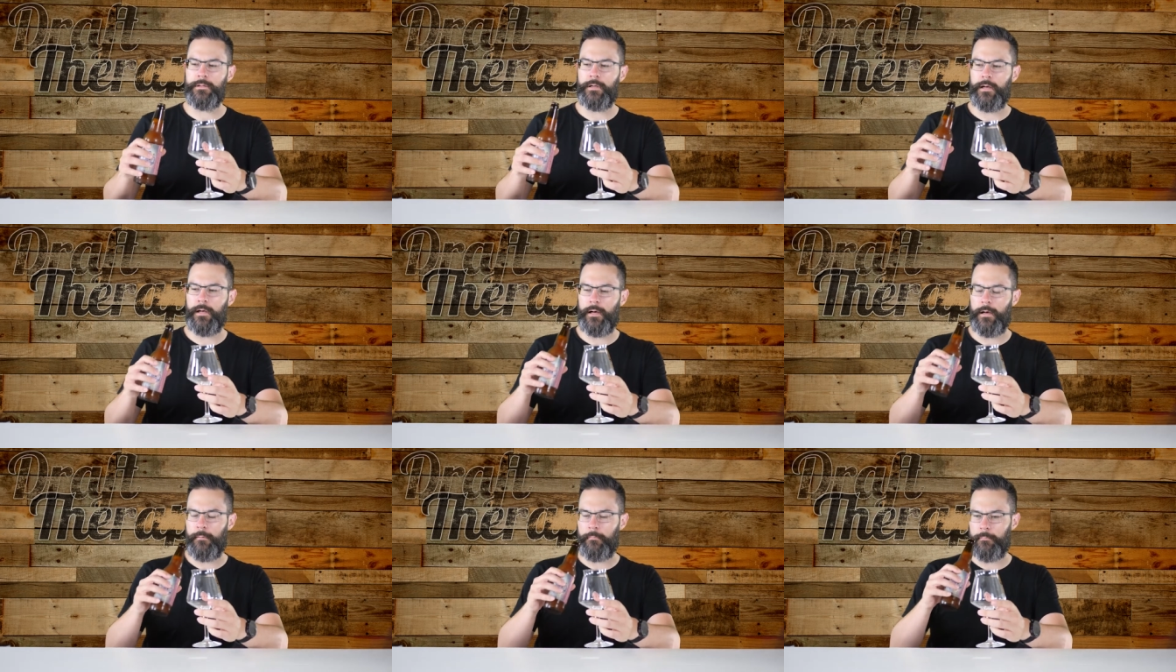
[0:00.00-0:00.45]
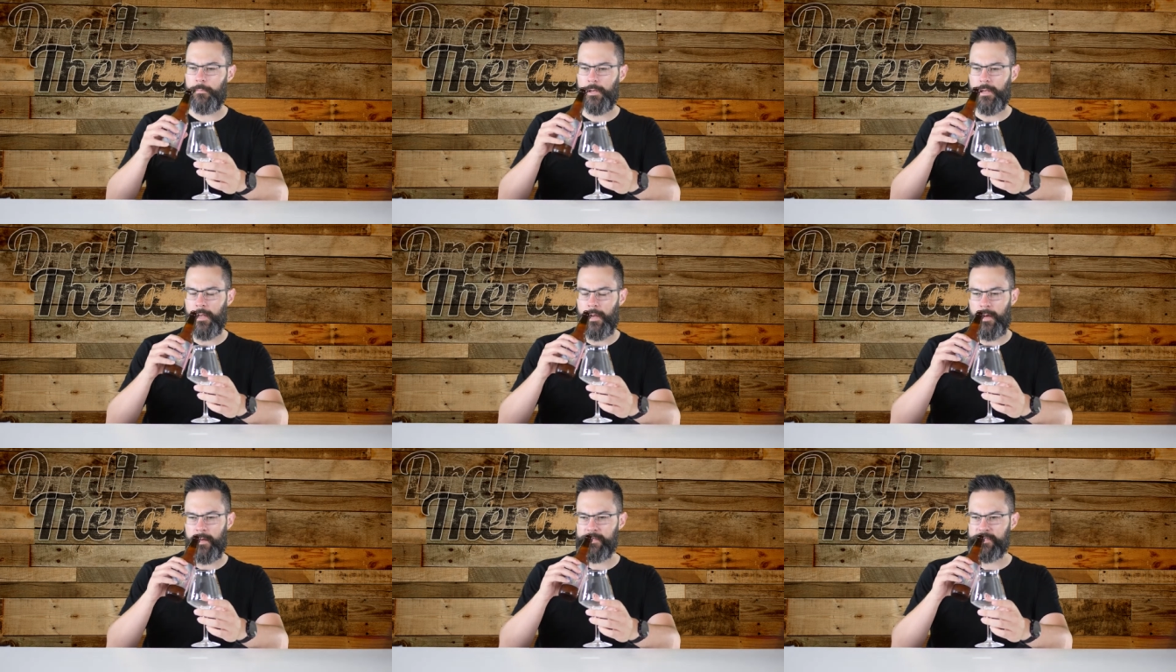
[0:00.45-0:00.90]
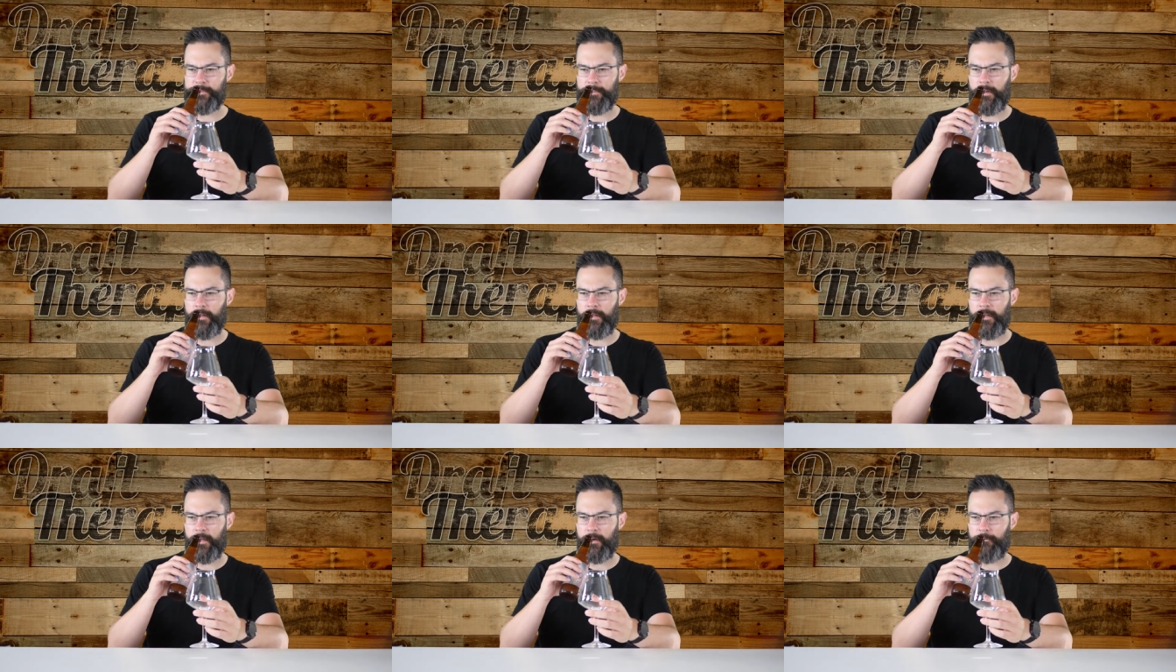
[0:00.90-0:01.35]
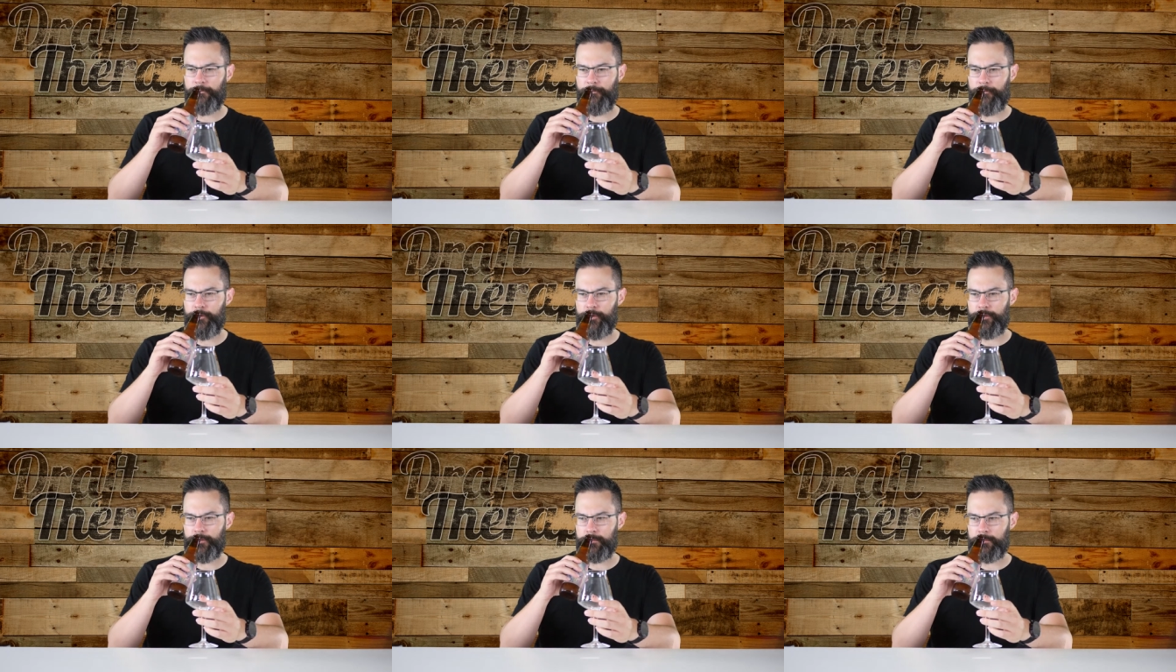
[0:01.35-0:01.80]
Um, but yeah, I smell a lot of
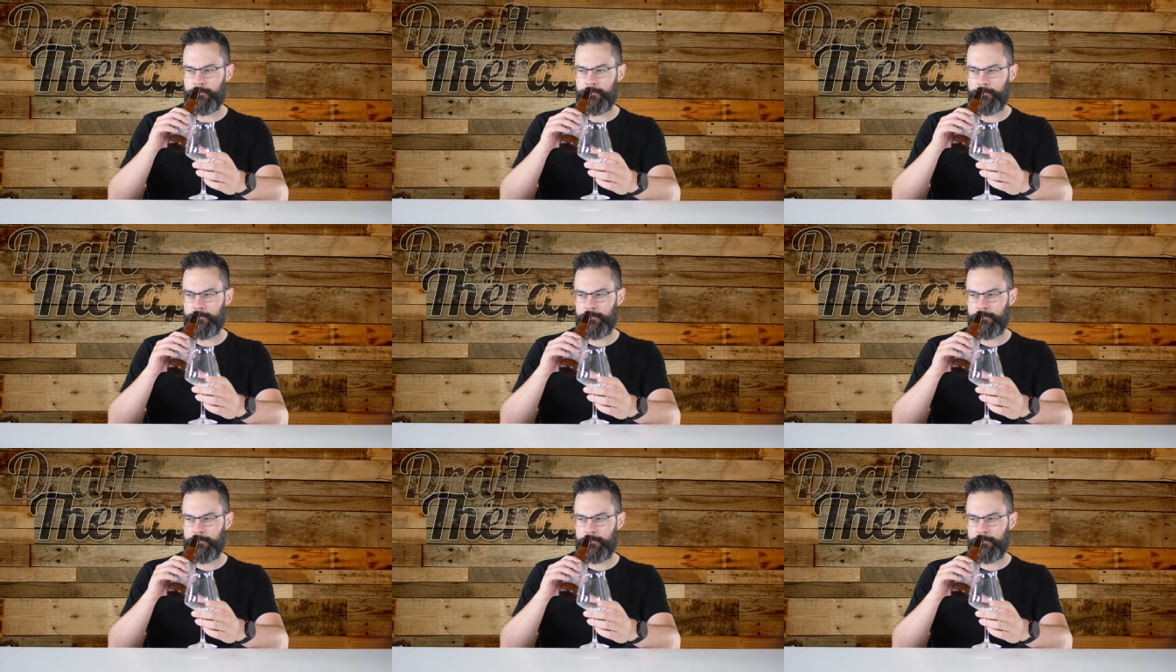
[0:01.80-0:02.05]
fruit.